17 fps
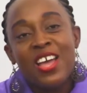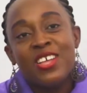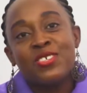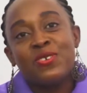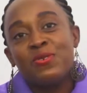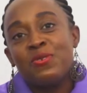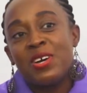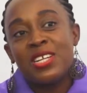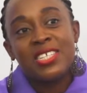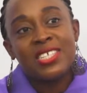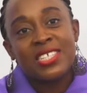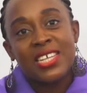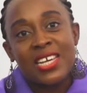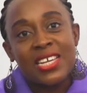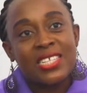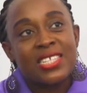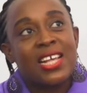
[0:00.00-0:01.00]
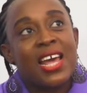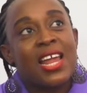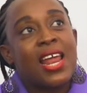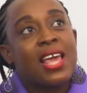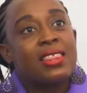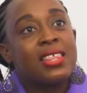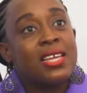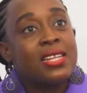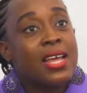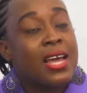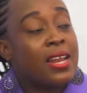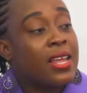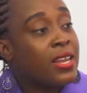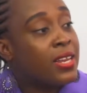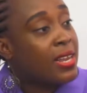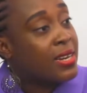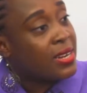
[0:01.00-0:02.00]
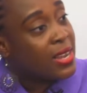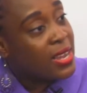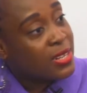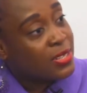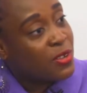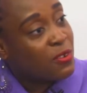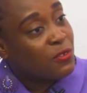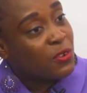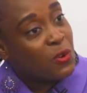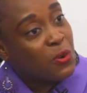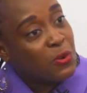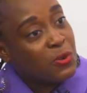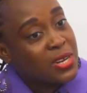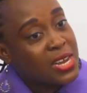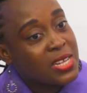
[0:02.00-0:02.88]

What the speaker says: So what it says, and I think that in the days of old,